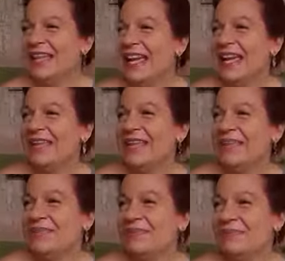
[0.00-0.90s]
and
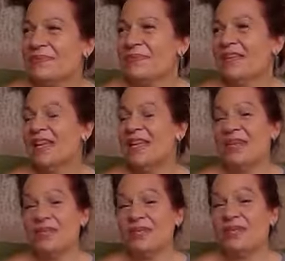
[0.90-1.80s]
um, you
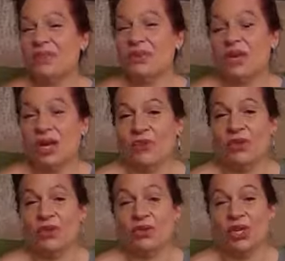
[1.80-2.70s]
know, we just knew that
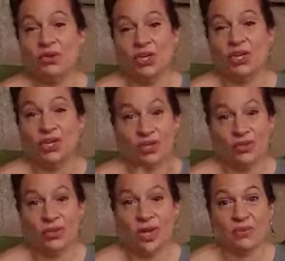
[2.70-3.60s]
we knew that we
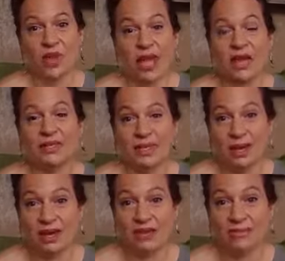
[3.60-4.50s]
knew that we had to
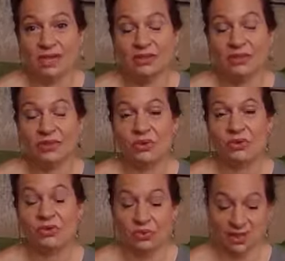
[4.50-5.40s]
come. And
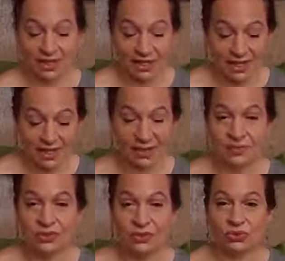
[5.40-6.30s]
so we did.
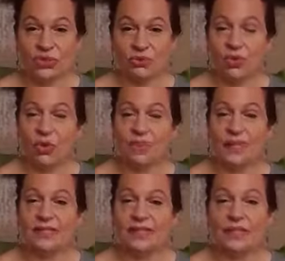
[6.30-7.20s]
But the Lord told me,
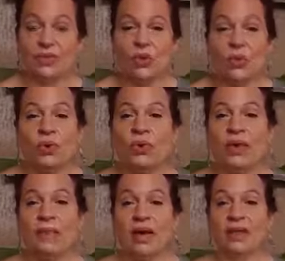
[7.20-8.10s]
He said, Don't worry
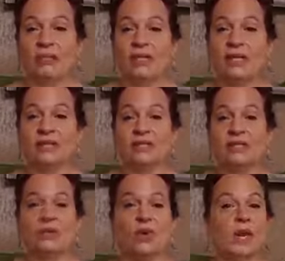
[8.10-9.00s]
about it because this
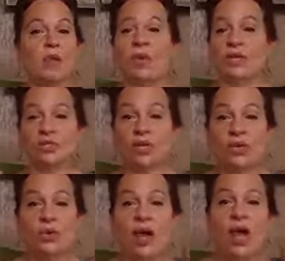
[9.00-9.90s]
is what I'm going to
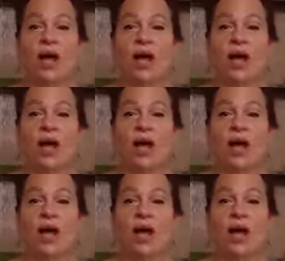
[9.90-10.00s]
do.